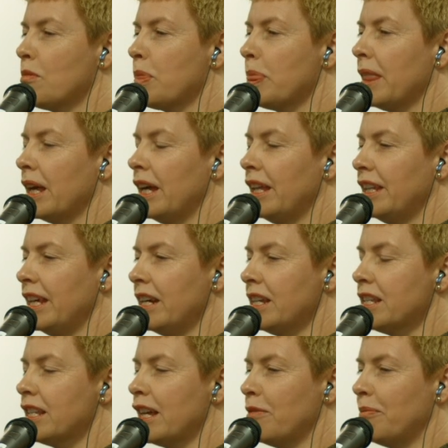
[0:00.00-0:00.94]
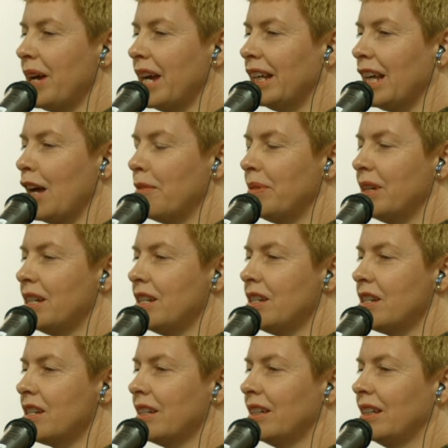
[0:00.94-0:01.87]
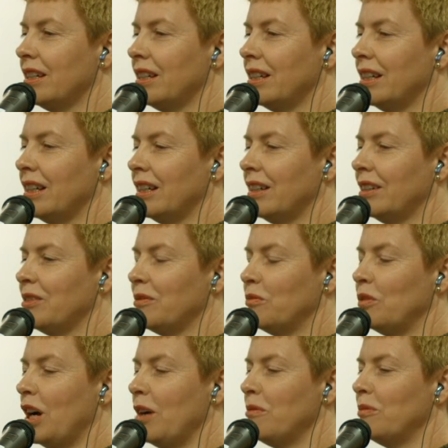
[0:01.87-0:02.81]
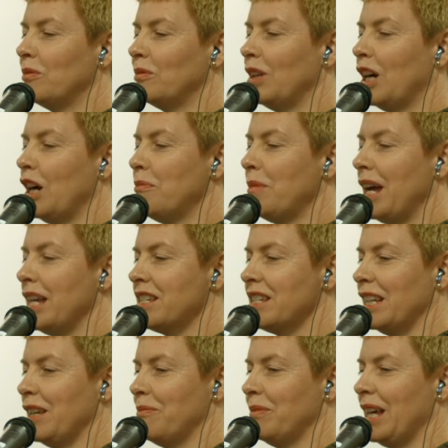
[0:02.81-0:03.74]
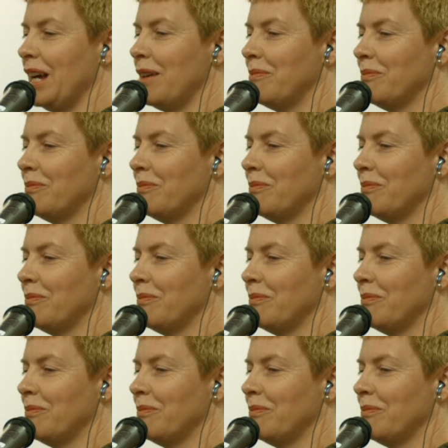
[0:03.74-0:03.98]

And then a setback happened. I might skip that.